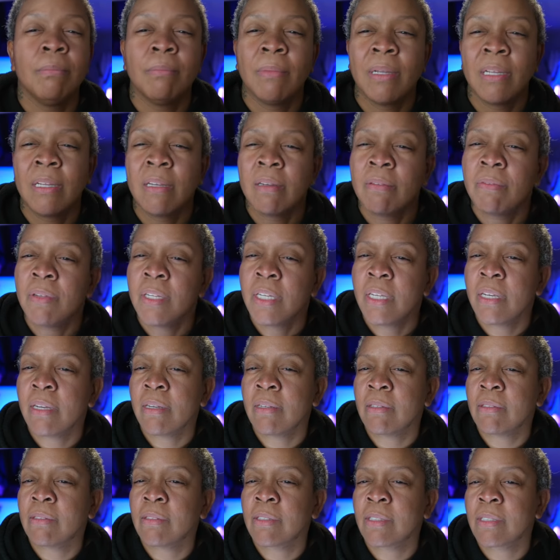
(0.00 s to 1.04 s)
makeup
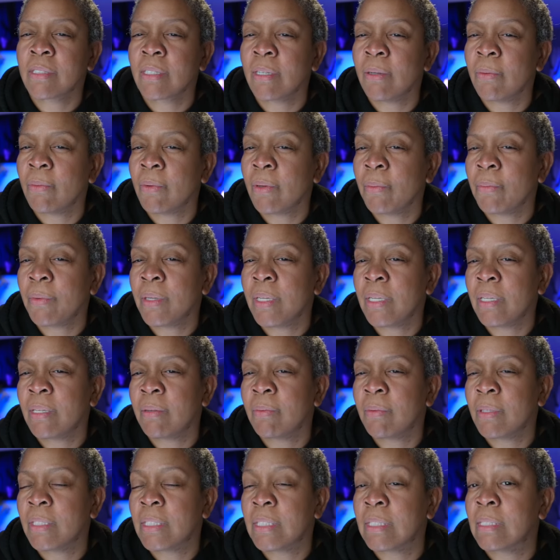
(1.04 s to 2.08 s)
videos in 1 week,
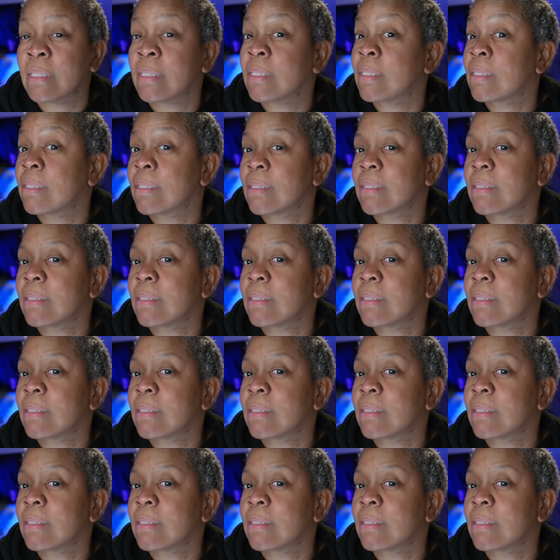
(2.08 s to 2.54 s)
which is